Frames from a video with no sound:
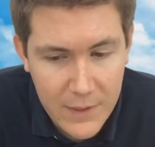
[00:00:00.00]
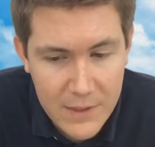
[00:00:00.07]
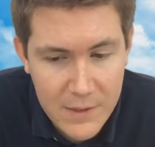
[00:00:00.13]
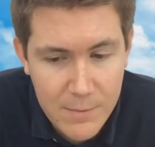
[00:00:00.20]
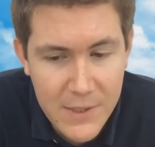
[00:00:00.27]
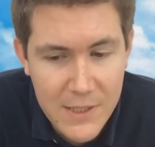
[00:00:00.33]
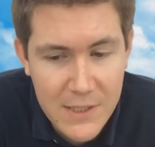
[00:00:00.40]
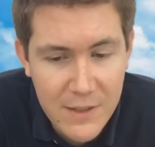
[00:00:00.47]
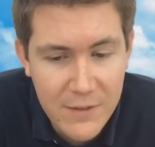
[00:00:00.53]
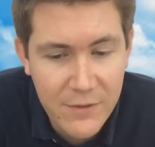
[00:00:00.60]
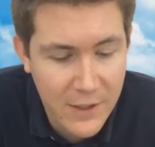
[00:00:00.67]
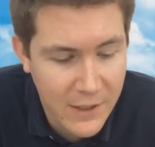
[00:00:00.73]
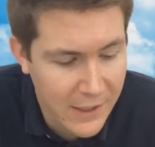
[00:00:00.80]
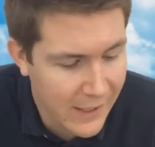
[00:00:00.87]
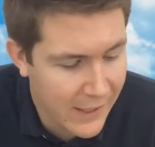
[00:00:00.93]

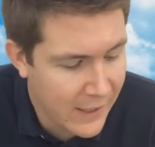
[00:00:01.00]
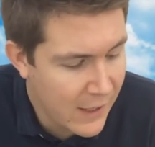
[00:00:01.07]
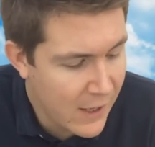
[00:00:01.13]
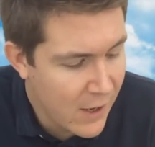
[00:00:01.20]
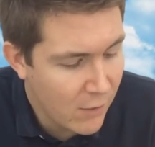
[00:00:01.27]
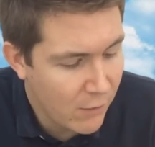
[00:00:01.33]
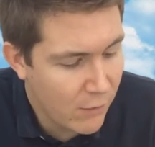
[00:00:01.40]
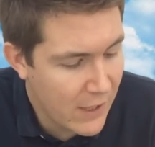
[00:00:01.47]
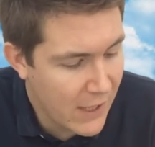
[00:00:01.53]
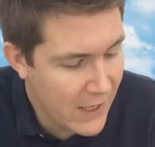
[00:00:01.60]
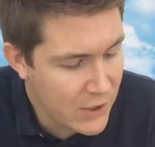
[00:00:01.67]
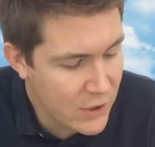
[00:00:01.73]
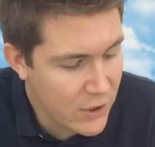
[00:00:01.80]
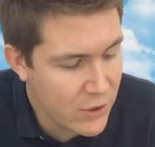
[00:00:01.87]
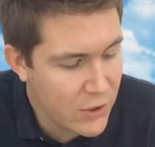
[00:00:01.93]
Specifically,
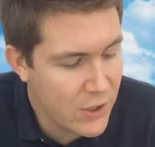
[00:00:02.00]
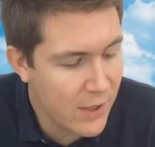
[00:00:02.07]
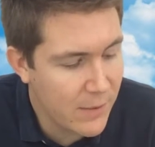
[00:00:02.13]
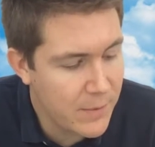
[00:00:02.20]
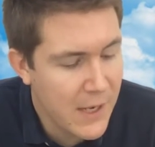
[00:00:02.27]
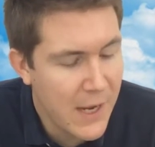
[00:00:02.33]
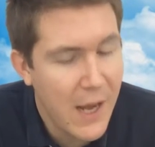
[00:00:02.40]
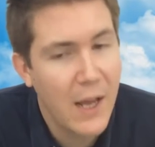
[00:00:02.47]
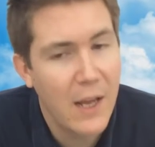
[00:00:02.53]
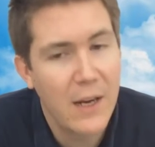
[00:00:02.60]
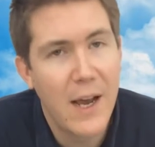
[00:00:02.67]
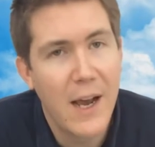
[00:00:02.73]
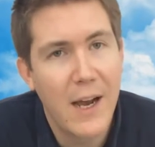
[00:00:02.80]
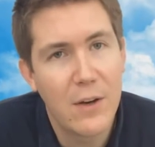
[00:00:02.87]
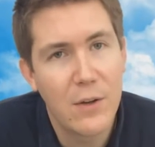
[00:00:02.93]
relationships
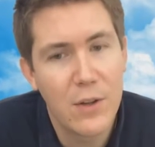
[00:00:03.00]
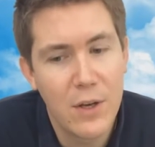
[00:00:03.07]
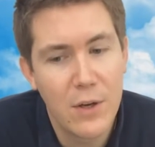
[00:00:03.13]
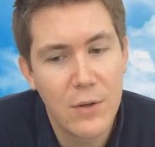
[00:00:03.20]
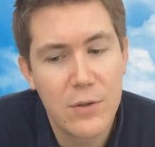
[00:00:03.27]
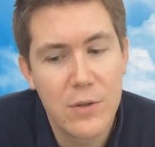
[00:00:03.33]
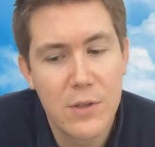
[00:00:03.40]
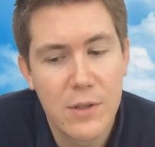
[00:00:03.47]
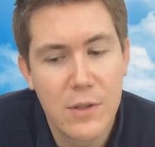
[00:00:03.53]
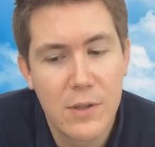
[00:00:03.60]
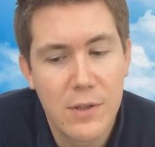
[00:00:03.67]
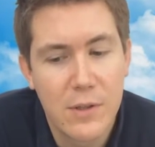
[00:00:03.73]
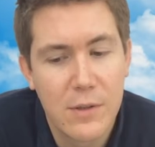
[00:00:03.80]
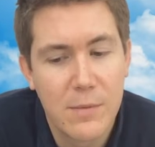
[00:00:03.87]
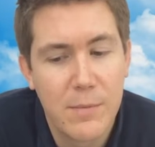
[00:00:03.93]
and how those
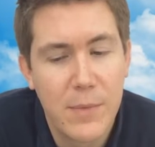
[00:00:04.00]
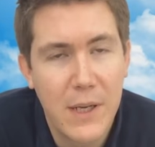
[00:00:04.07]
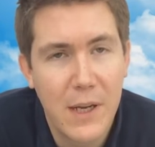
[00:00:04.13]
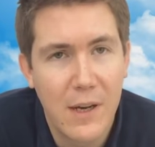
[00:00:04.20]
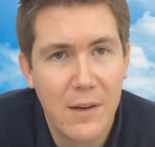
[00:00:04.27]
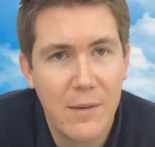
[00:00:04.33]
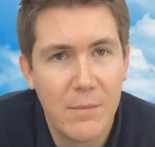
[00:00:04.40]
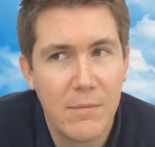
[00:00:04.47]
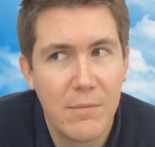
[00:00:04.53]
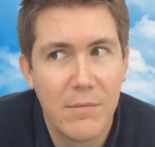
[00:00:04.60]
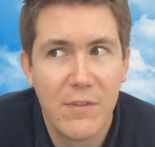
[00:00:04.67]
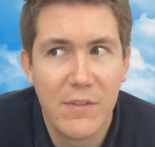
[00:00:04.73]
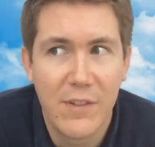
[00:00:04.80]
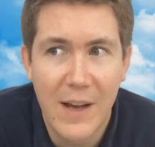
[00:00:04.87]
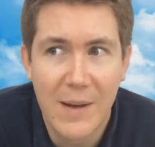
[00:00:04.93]
become
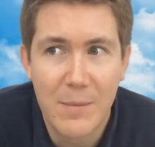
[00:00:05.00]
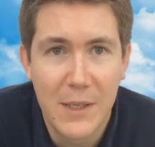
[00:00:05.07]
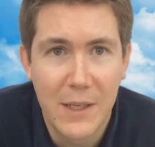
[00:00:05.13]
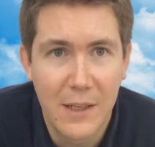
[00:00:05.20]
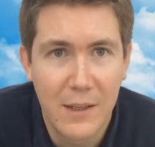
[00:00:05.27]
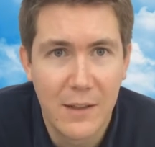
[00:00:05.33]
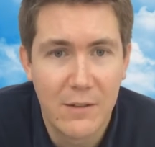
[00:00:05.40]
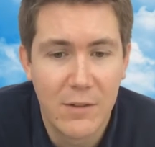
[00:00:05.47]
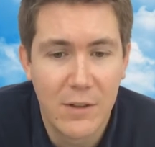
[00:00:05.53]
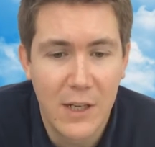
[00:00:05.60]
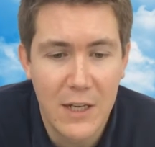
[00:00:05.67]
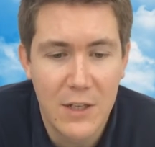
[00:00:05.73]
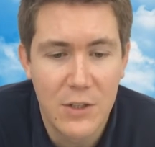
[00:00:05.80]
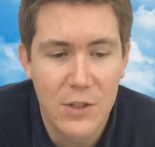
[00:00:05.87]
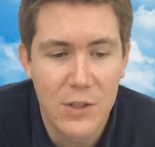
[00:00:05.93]
family
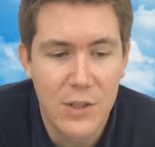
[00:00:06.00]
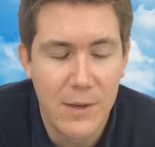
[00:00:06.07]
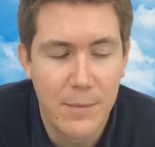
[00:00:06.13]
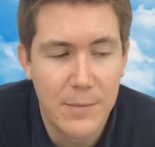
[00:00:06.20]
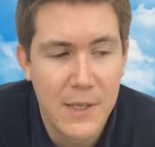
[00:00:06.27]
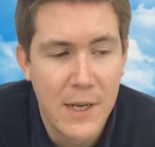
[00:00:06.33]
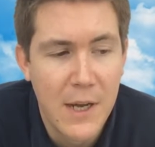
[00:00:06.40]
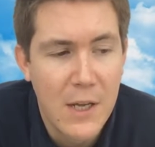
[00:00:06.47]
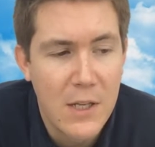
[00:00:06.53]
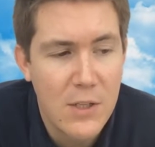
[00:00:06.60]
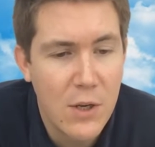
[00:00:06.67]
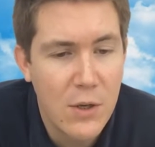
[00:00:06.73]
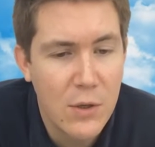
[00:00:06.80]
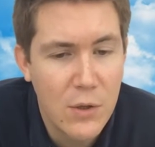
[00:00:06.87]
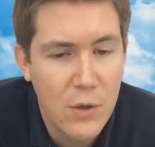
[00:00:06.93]
relationships.
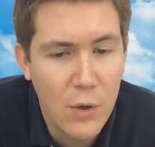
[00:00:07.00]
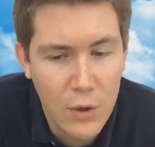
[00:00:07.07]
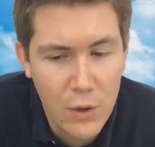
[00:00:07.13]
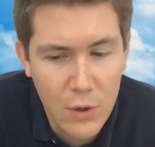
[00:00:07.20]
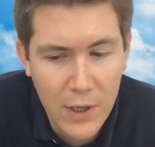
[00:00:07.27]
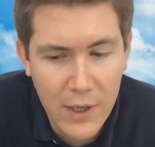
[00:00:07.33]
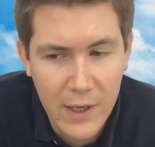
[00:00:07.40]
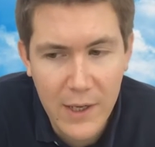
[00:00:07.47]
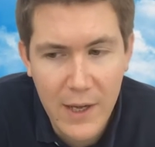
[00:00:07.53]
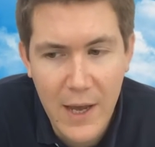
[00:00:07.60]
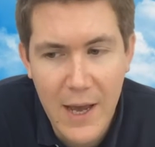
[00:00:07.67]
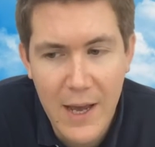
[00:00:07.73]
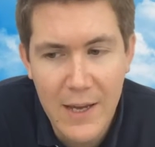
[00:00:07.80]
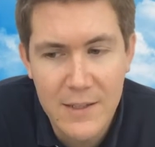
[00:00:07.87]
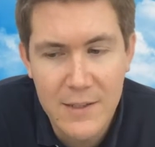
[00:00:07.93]
So you're looking
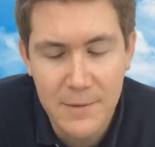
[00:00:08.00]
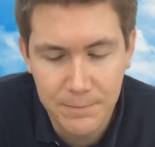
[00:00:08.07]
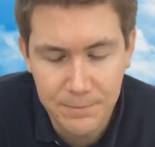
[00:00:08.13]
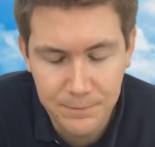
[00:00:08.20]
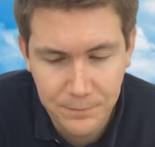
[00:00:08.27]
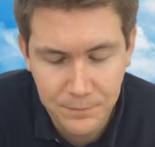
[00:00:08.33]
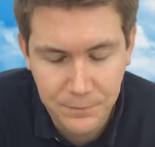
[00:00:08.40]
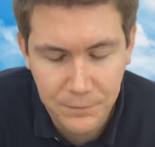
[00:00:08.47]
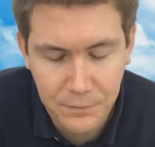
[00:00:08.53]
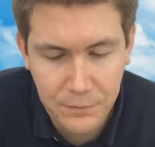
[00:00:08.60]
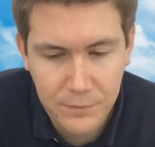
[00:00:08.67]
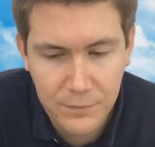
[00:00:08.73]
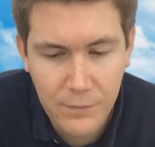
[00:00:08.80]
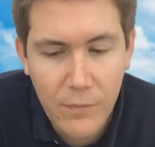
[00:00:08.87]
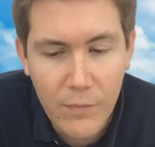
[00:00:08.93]
at
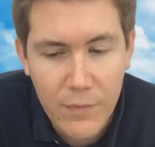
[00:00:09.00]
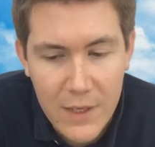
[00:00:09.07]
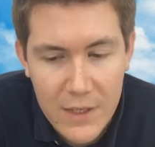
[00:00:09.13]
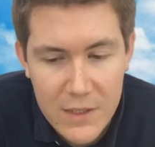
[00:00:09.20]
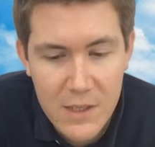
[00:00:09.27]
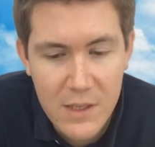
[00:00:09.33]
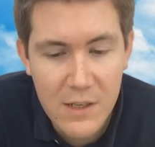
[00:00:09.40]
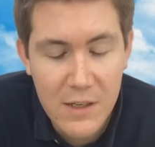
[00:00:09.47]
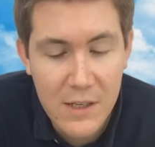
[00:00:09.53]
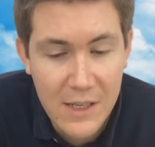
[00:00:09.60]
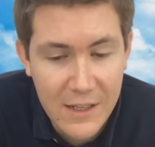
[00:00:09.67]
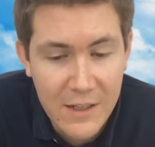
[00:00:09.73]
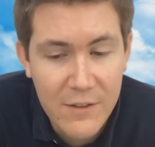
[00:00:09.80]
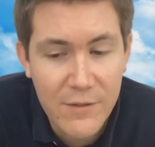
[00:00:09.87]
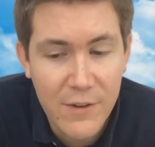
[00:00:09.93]

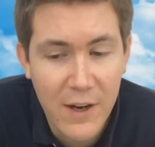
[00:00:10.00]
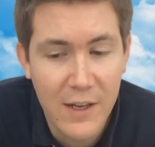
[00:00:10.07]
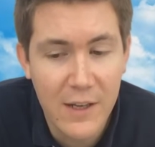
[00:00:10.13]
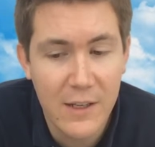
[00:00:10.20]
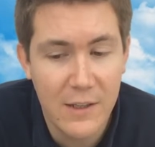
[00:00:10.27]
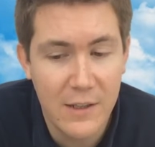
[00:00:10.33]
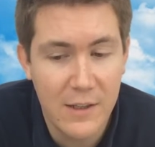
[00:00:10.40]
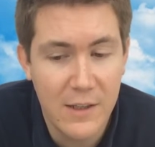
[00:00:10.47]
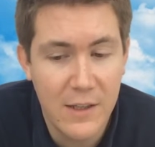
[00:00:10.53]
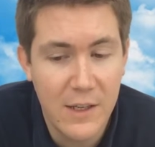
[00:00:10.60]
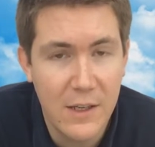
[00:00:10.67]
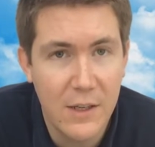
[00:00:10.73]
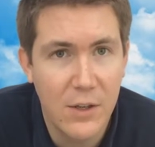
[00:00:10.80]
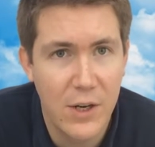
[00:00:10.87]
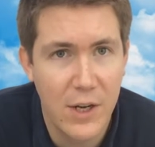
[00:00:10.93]
solidifying
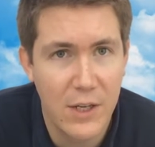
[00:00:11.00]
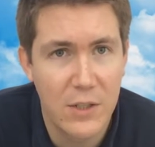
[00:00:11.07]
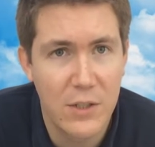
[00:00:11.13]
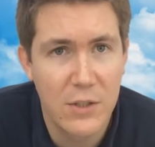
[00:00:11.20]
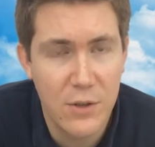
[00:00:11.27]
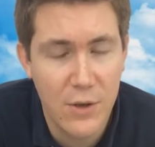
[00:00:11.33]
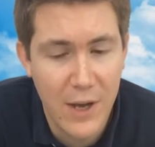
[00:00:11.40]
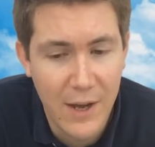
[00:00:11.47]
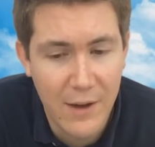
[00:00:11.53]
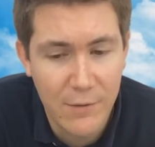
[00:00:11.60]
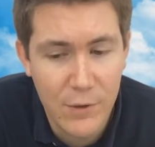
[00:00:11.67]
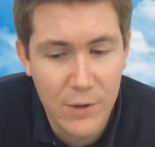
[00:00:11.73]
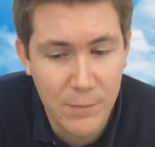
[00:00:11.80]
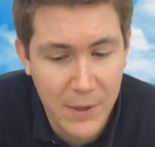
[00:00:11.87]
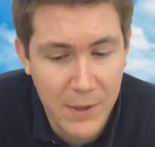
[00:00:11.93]
the connections you have
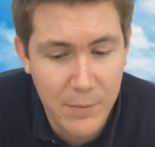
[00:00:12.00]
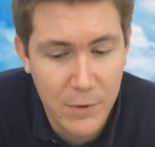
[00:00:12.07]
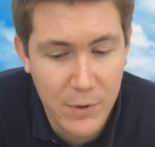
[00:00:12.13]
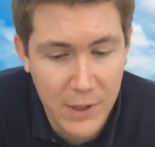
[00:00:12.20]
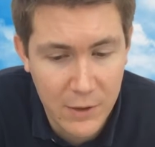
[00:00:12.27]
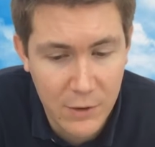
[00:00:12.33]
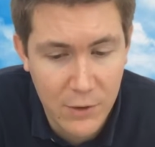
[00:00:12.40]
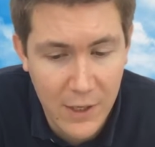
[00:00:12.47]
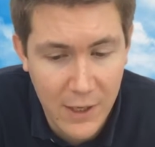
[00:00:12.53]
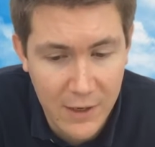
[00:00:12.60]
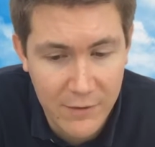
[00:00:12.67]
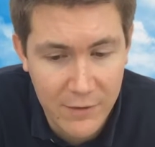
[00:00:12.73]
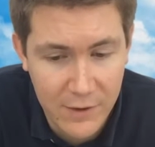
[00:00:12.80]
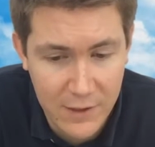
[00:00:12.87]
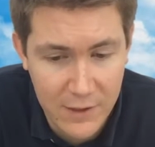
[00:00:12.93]
with people in your
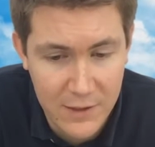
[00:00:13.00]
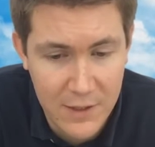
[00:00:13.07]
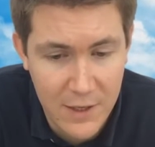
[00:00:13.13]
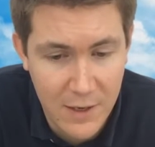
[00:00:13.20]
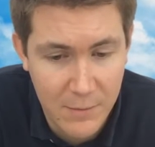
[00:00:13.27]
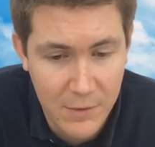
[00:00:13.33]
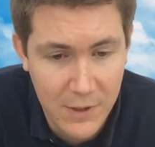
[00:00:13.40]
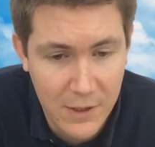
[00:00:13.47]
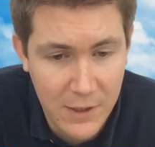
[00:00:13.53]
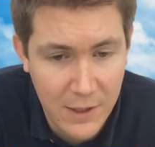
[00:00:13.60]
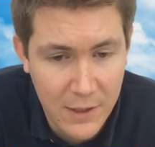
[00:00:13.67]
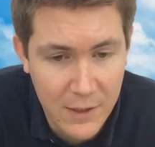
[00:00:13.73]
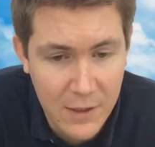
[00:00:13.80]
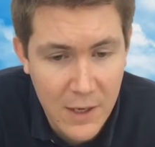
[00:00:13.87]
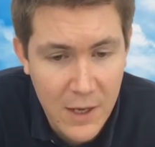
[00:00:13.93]
life at this time of the
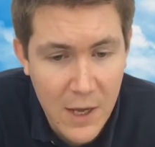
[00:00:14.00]
year.